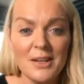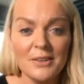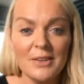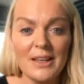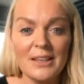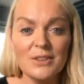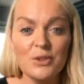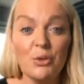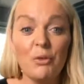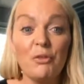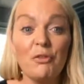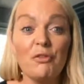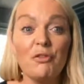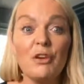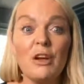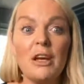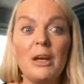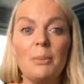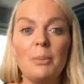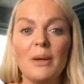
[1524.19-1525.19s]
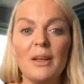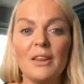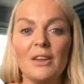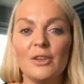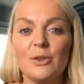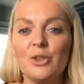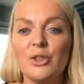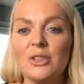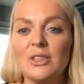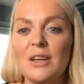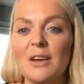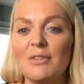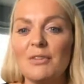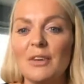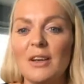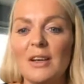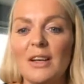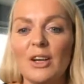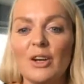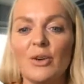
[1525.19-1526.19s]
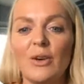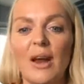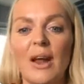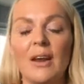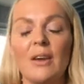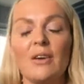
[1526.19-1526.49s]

There's your freebie that you should definitely create.